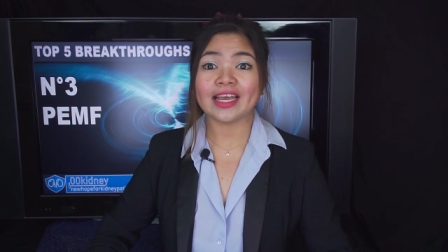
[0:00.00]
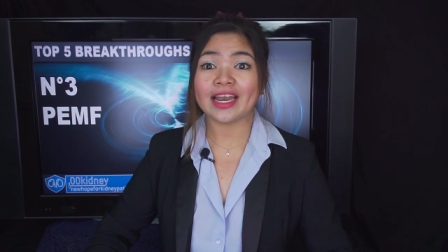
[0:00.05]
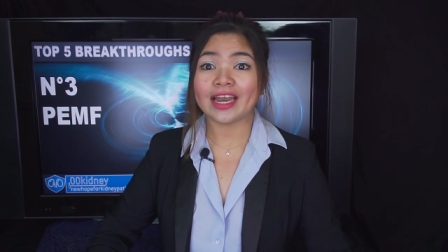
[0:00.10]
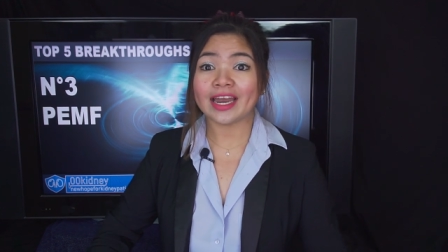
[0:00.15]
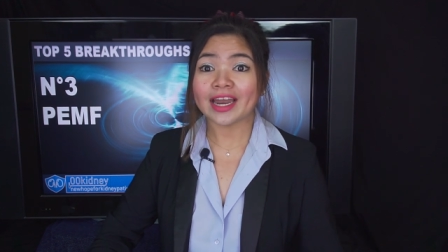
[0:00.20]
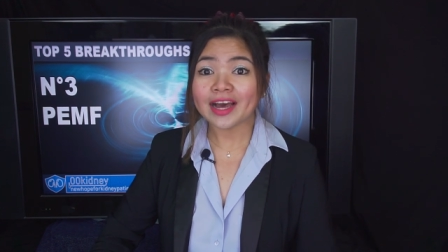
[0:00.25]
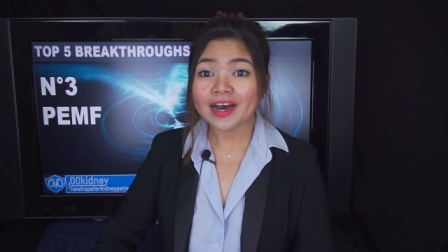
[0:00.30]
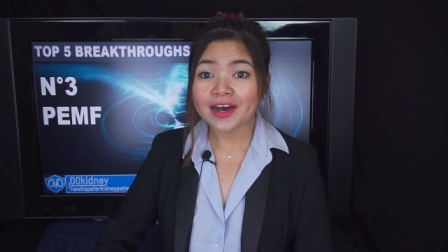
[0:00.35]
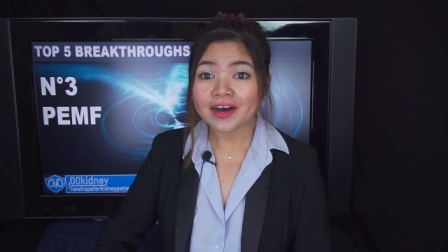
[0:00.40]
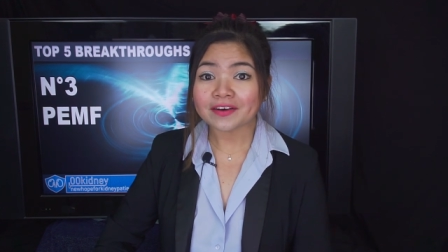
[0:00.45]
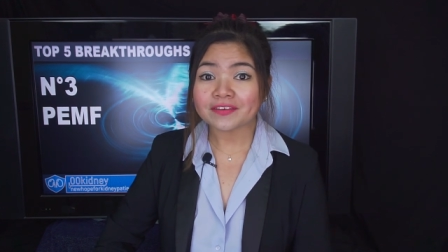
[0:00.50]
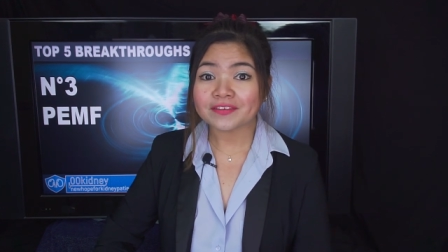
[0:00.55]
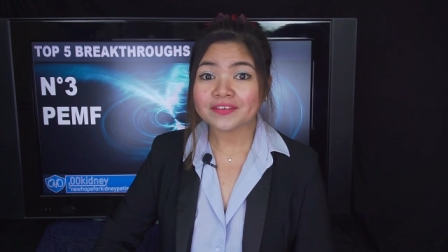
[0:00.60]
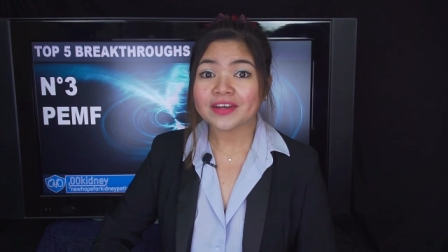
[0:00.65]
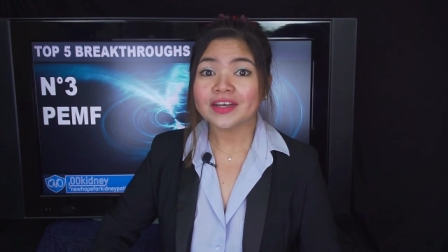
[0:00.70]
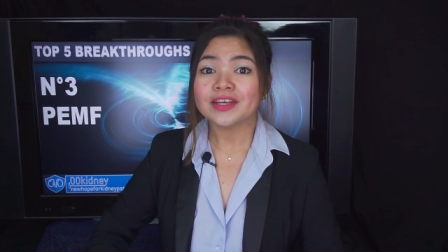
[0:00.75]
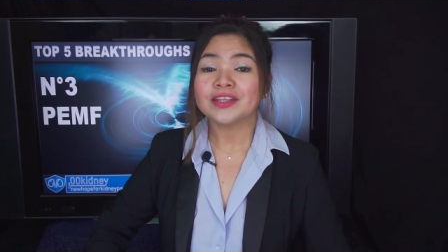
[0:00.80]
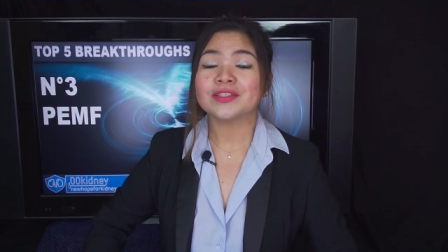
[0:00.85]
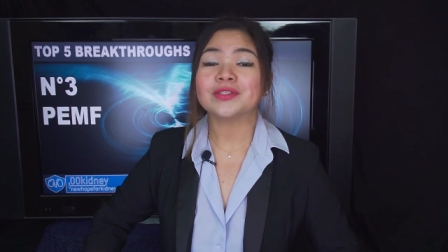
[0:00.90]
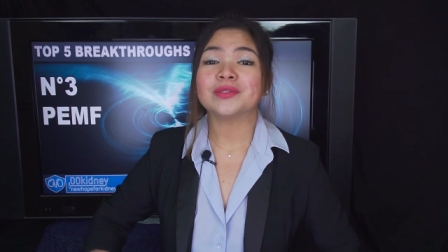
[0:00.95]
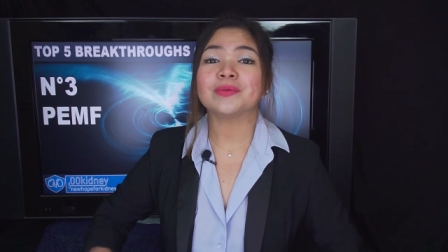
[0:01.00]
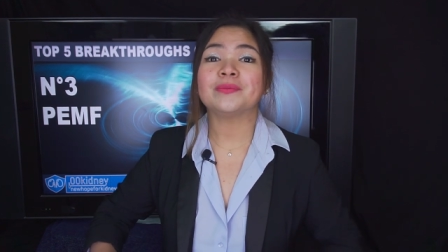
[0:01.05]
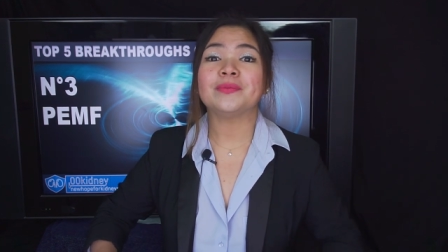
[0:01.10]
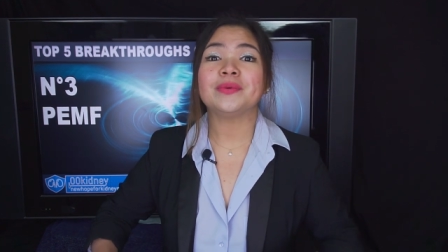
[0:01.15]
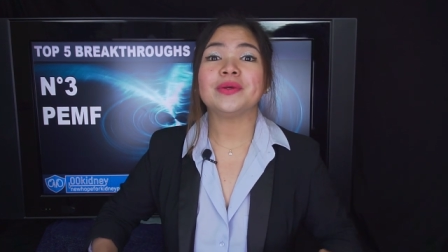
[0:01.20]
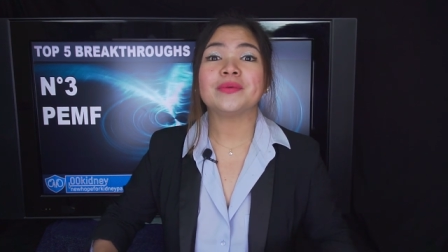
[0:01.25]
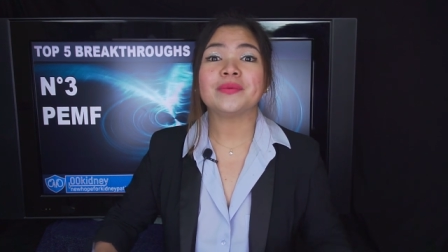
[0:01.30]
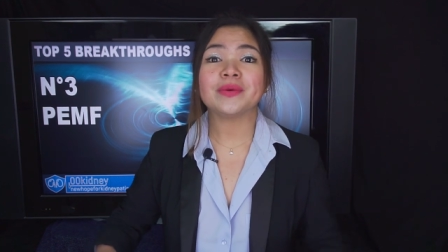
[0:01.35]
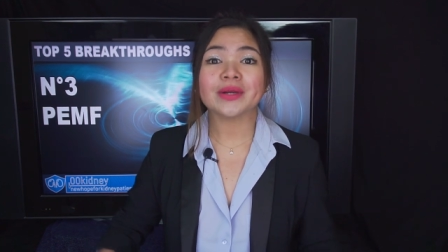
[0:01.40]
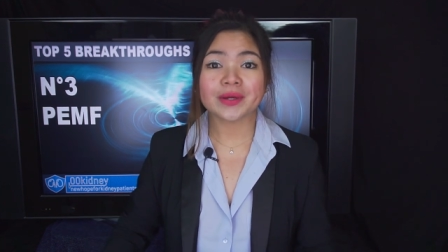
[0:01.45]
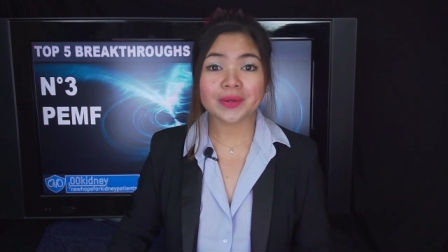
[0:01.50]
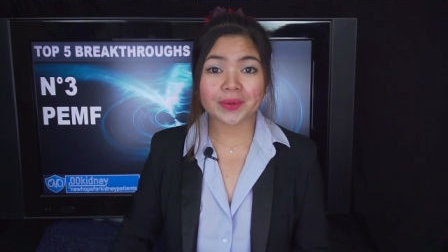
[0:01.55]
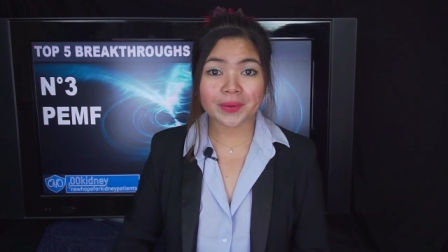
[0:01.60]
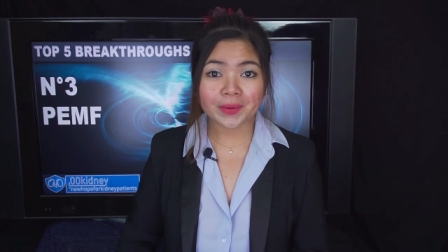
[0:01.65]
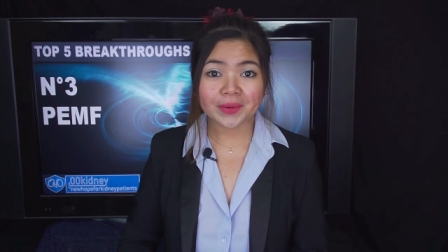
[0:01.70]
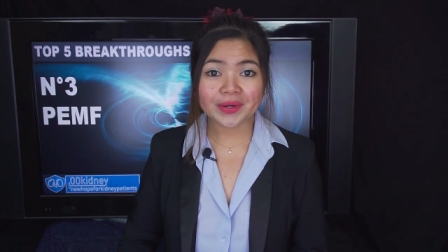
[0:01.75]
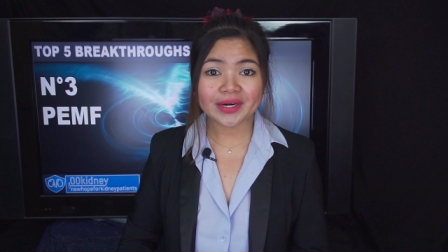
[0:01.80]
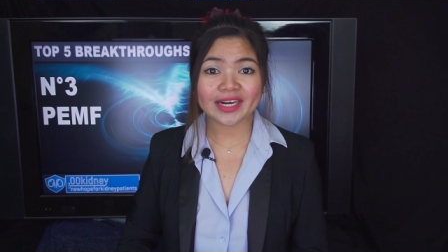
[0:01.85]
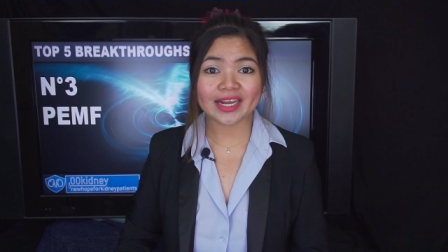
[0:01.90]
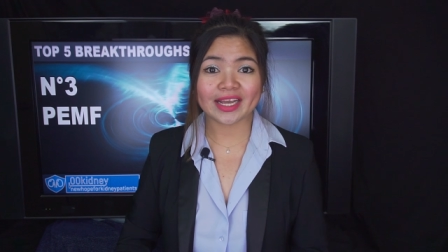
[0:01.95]
enough to be
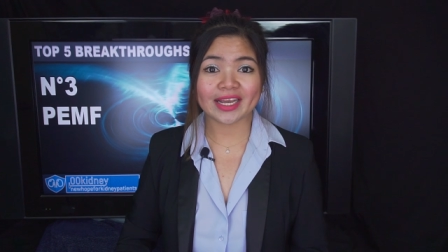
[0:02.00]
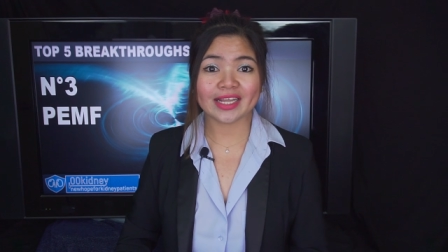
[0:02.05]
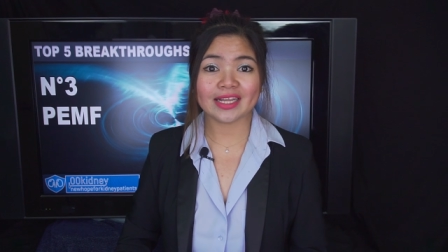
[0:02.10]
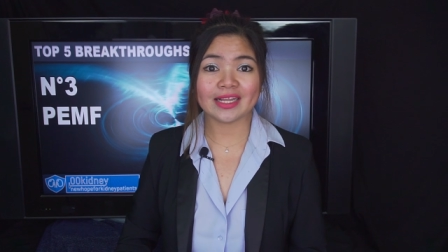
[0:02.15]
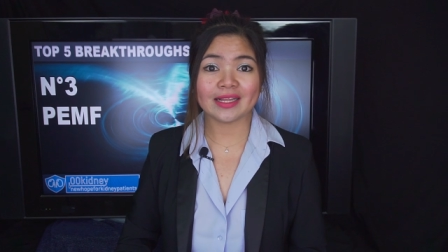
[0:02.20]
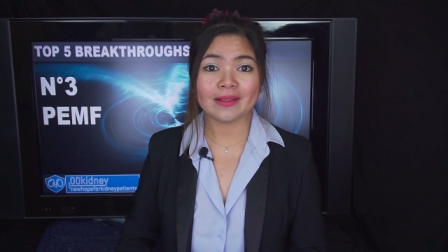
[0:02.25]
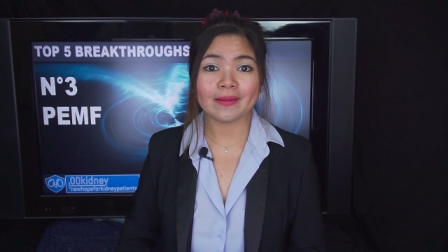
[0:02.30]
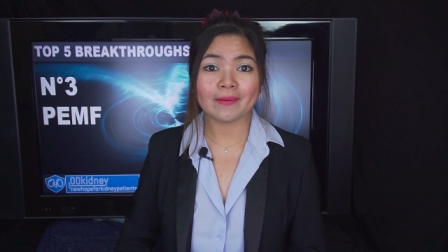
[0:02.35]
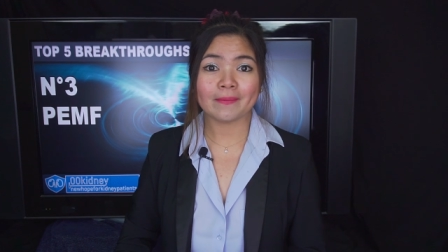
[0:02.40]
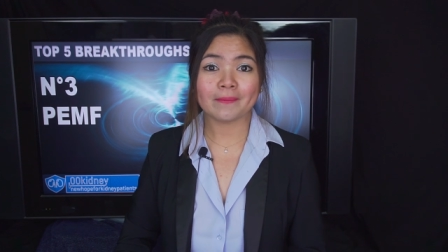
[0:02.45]
recorded.